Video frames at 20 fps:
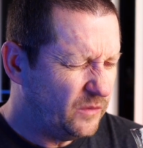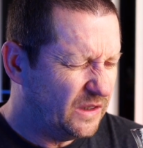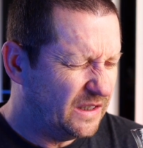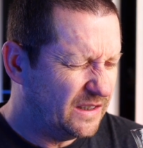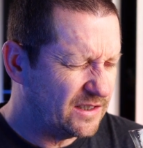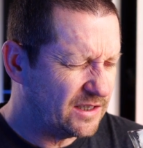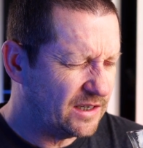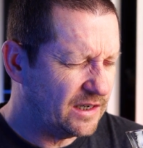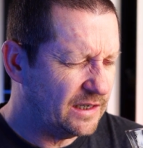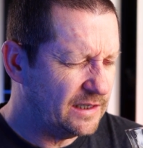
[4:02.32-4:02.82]

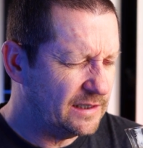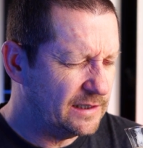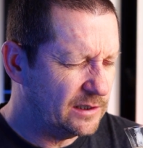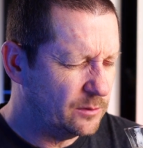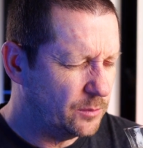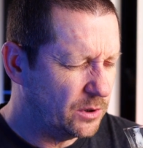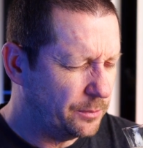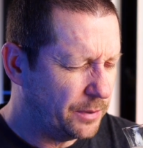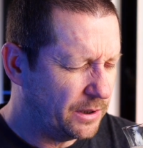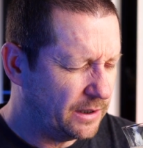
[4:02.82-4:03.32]
Tiny little
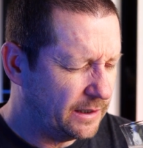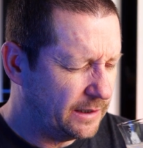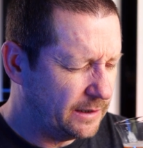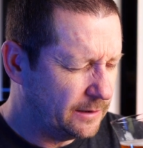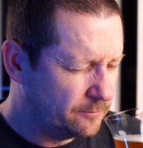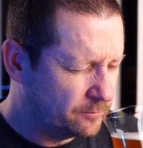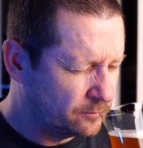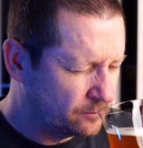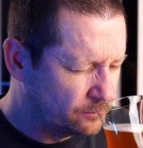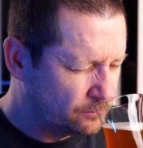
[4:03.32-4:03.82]
bit of pine.
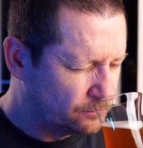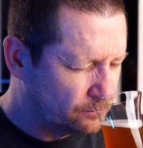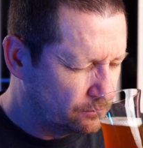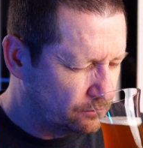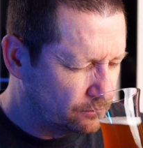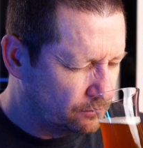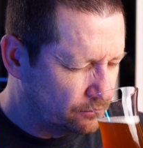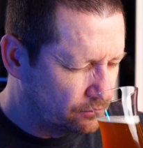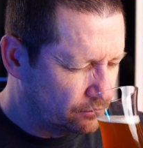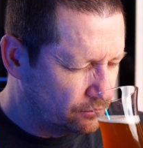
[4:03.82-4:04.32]

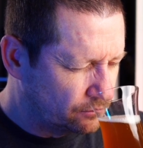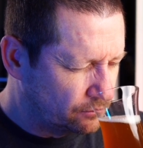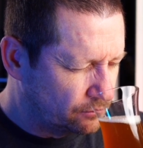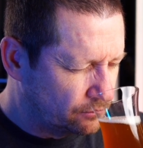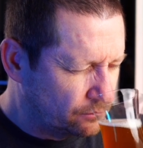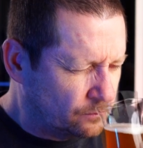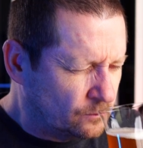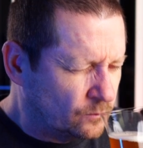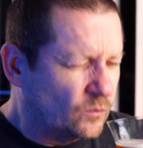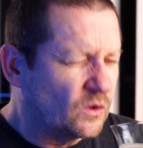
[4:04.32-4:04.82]

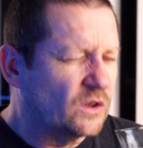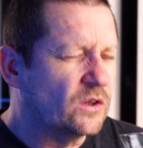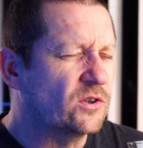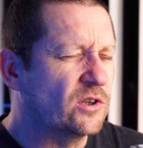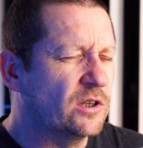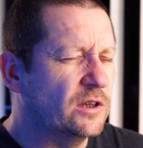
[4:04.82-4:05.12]
There's